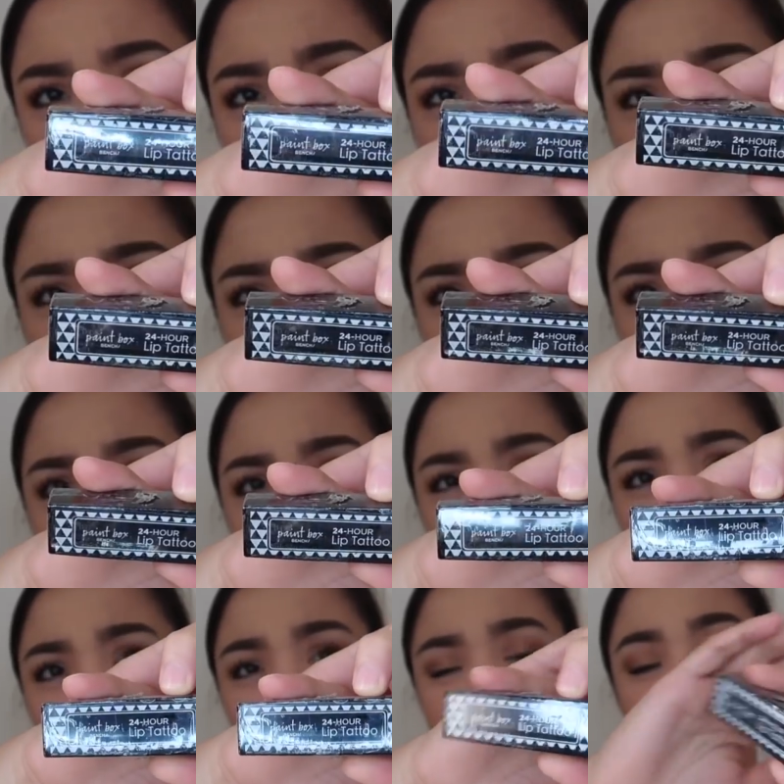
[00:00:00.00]

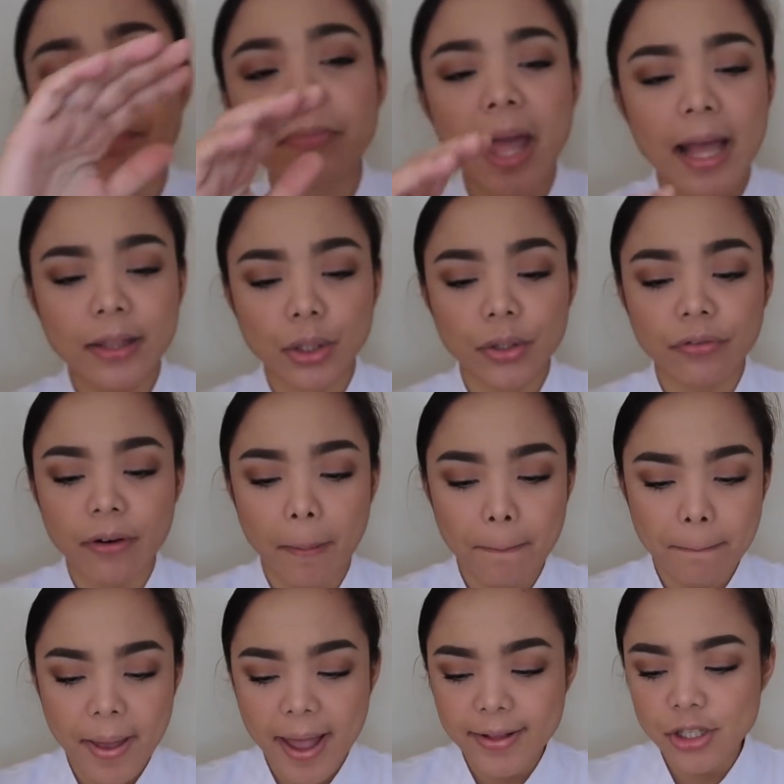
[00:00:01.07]
24HOURS lip tattoo from
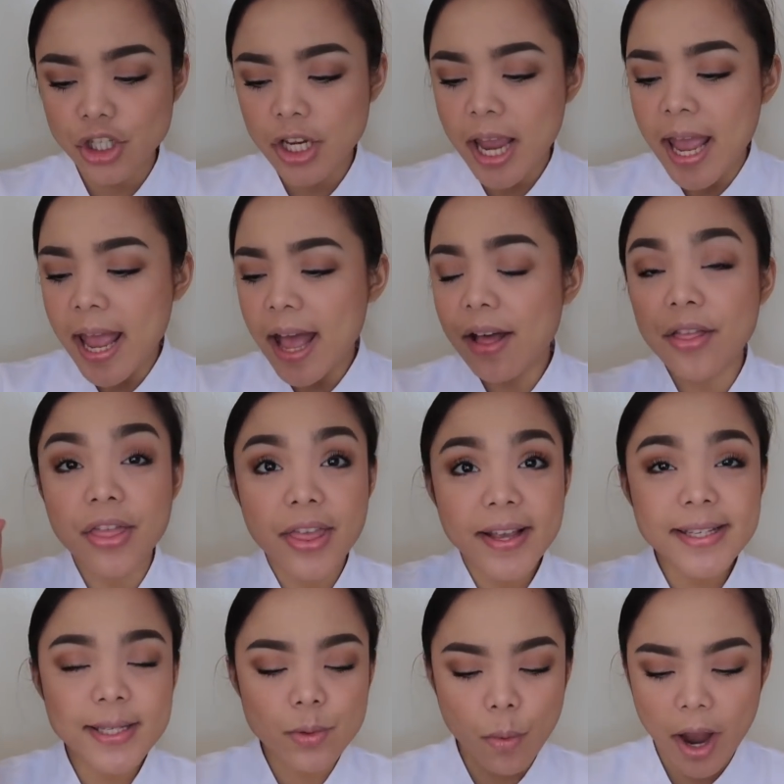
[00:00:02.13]
Bench, and
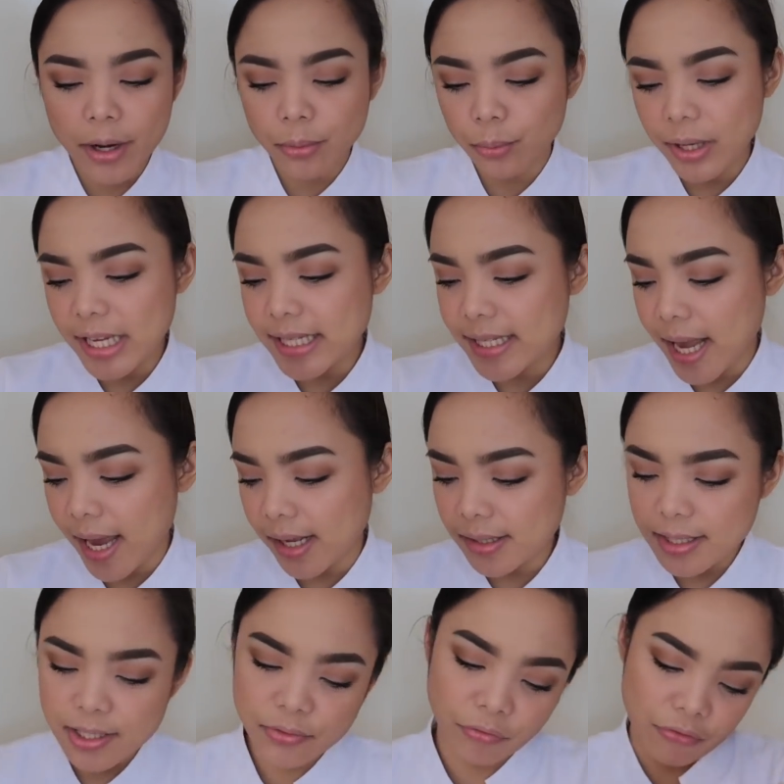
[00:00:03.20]
this one
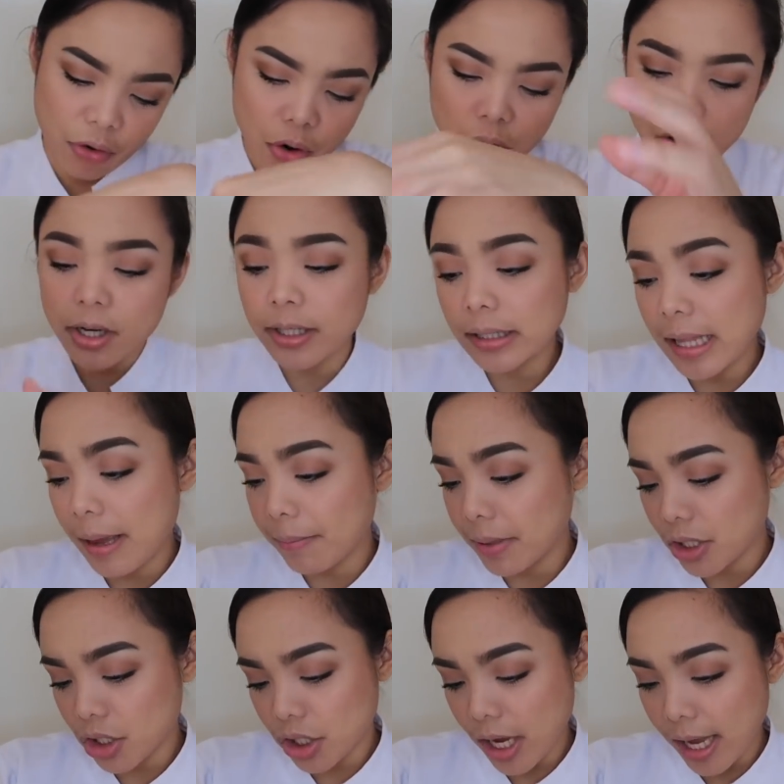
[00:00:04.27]
retails for, let
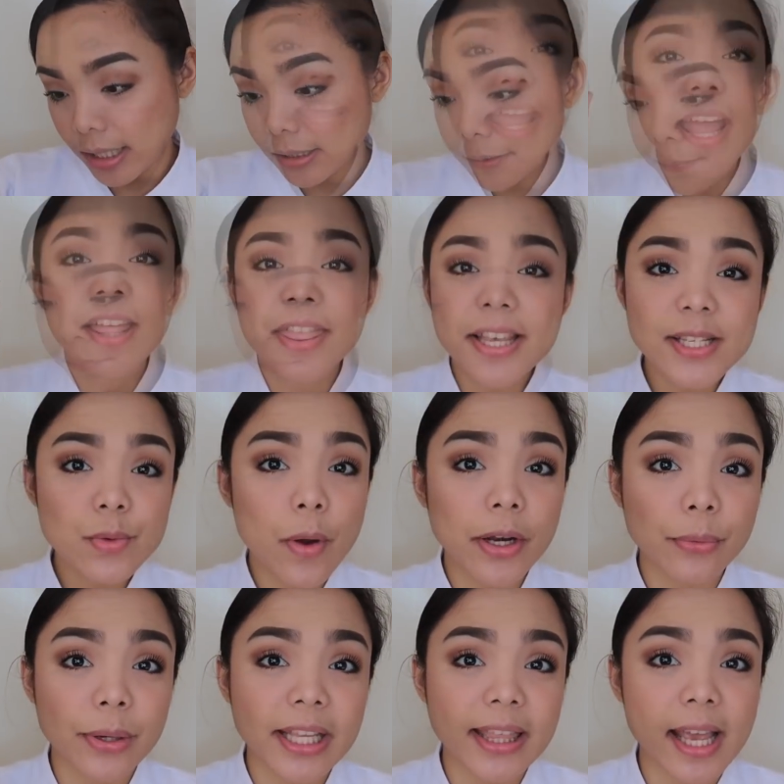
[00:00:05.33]
me check, and this
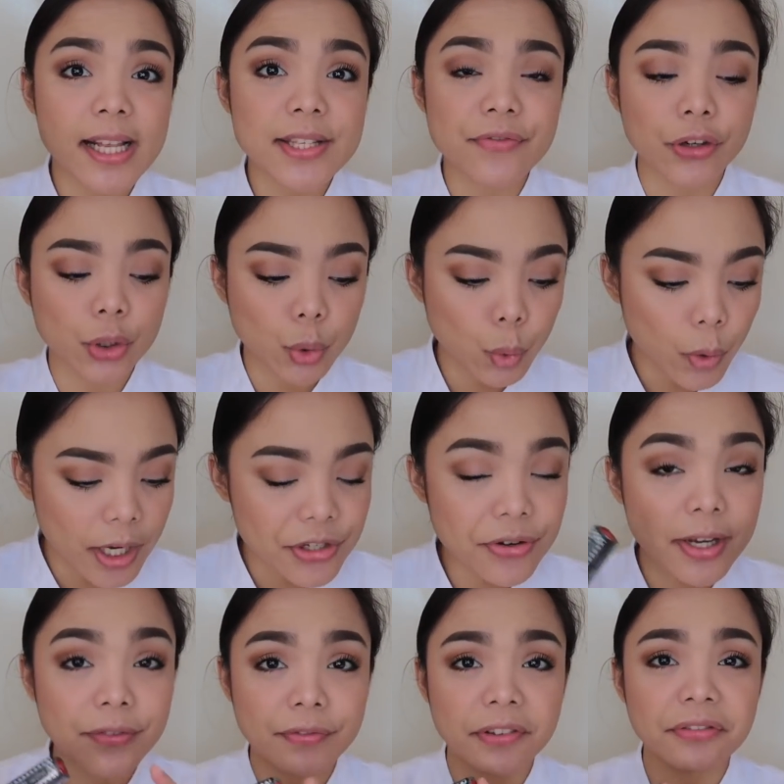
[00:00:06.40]
one retails for
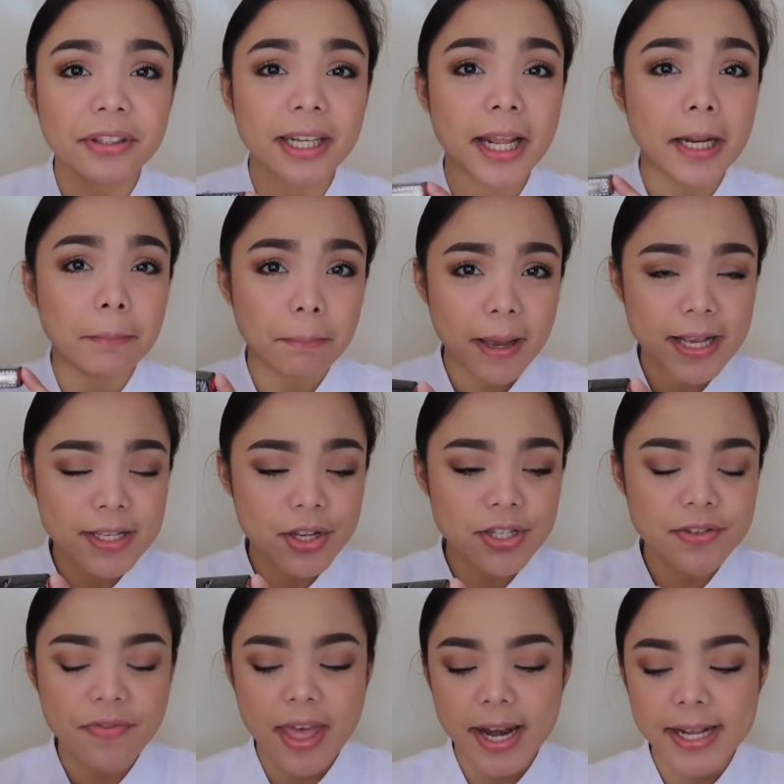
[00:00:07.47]
259
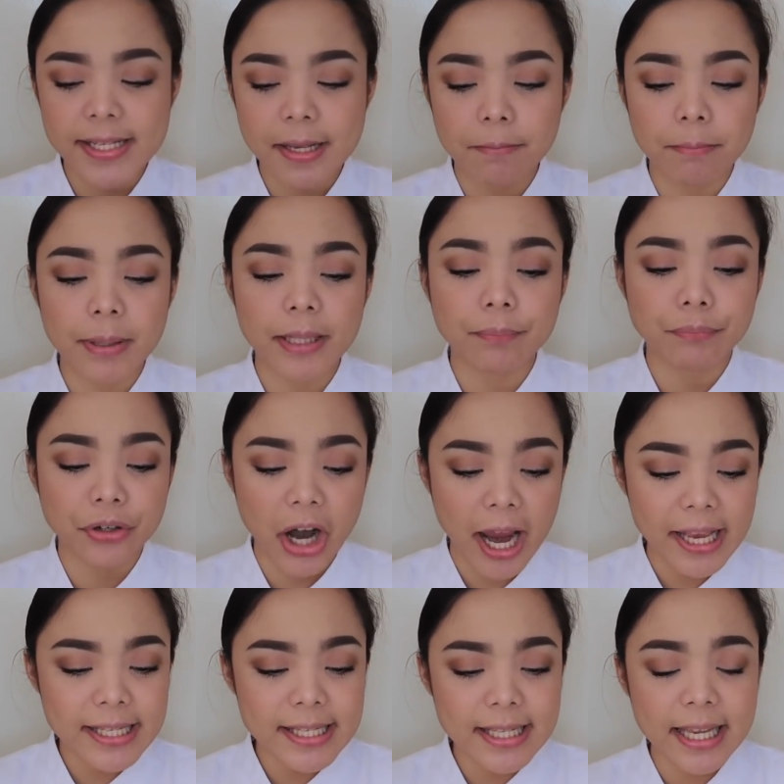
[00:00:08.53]
pesos. That is a bit
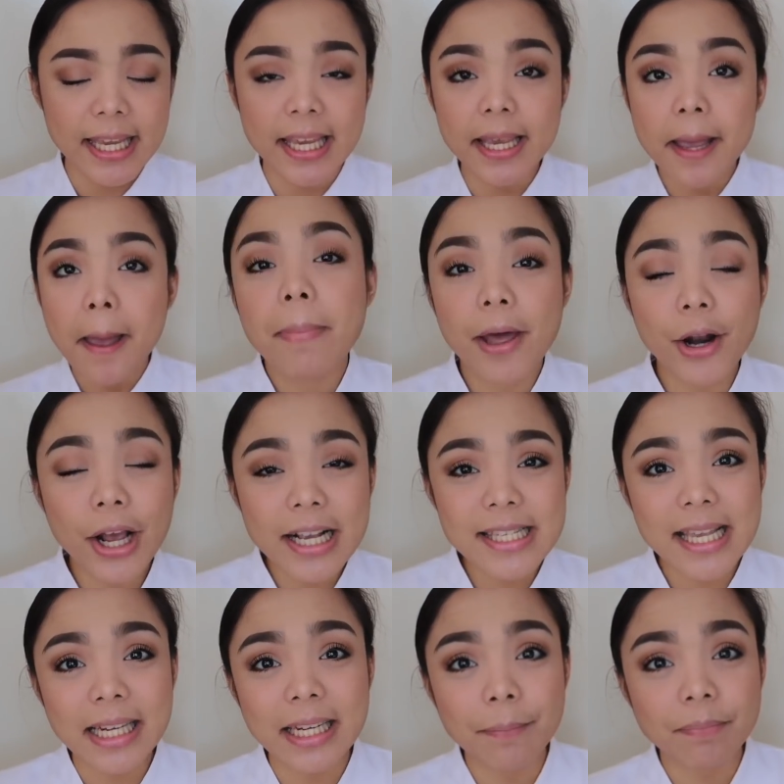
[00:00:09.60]
pricey, pero
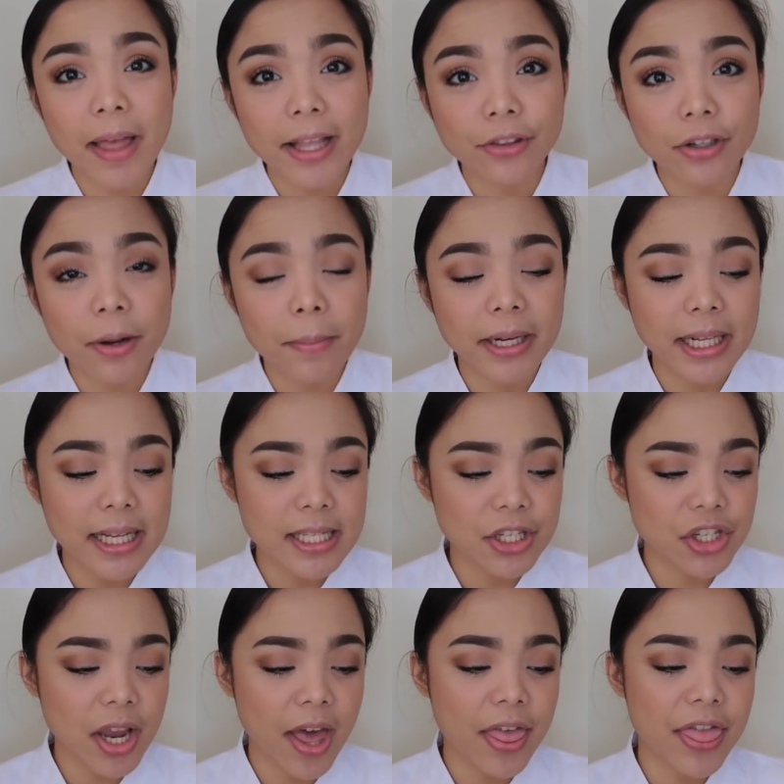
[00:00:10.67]
kasi lip tattoo naman kasi
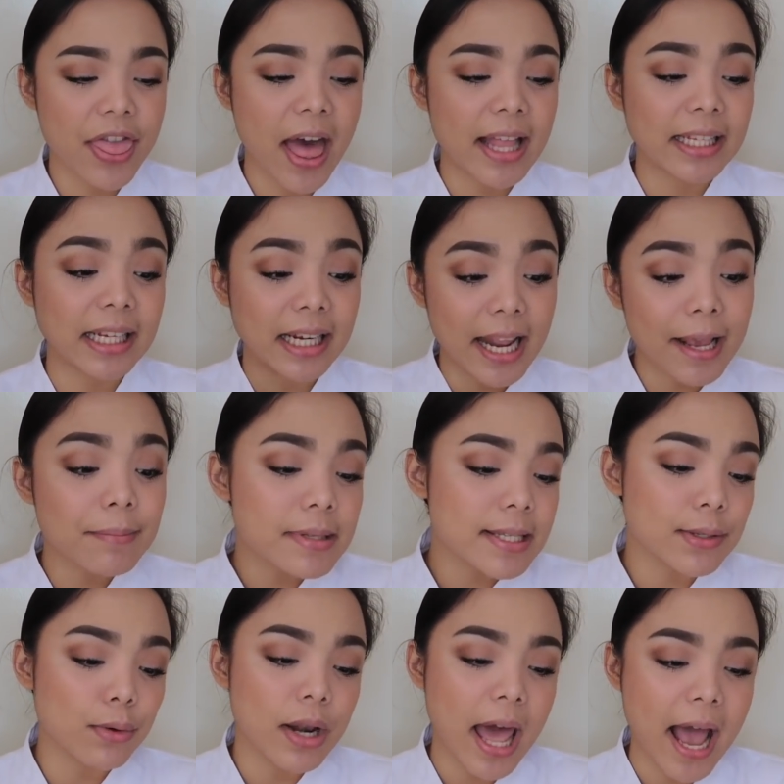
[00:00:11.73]
siya that
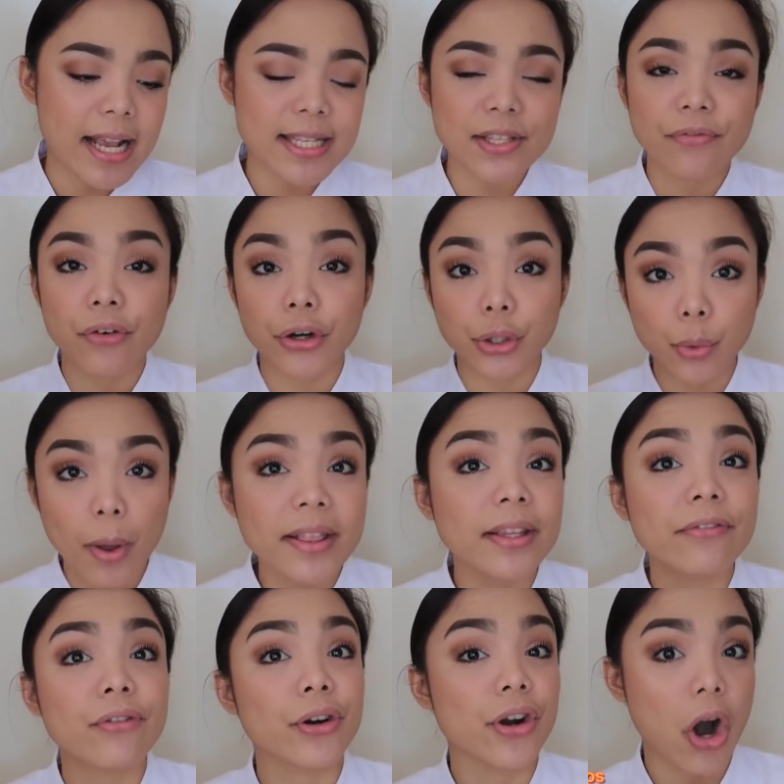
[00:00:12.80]
claims to last for
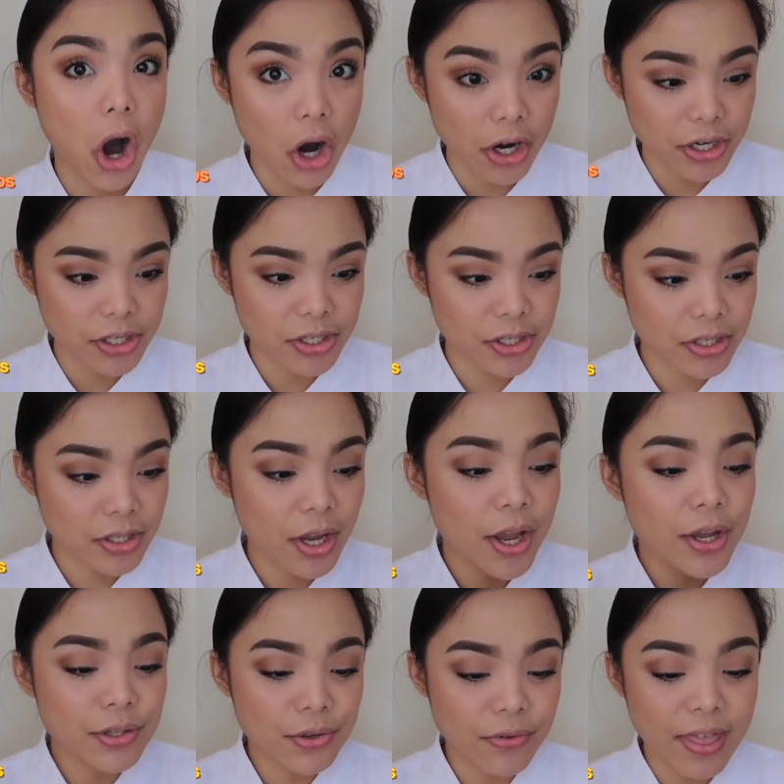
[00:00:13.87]
24 hours,
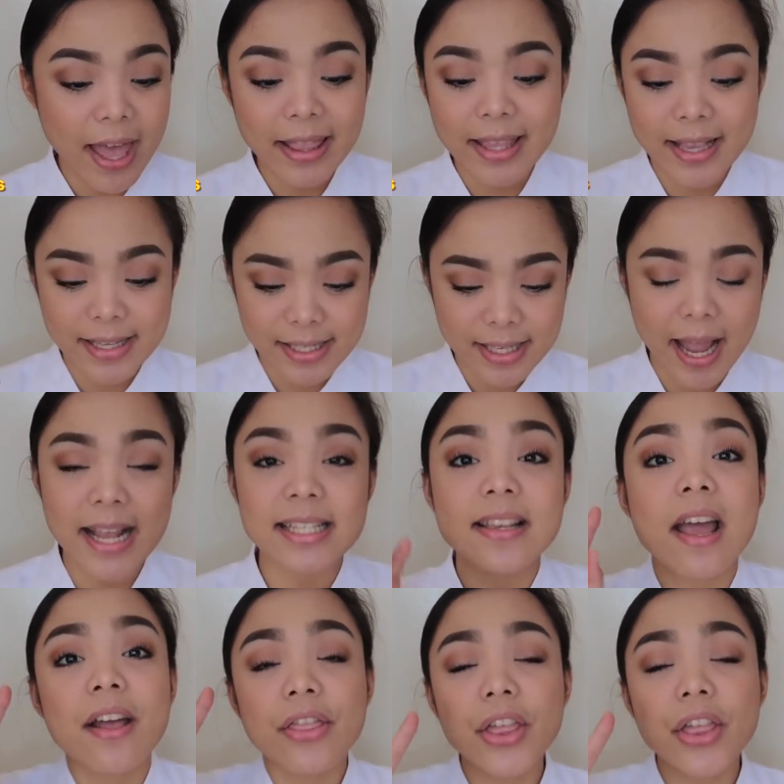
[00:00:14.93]
so that is nice.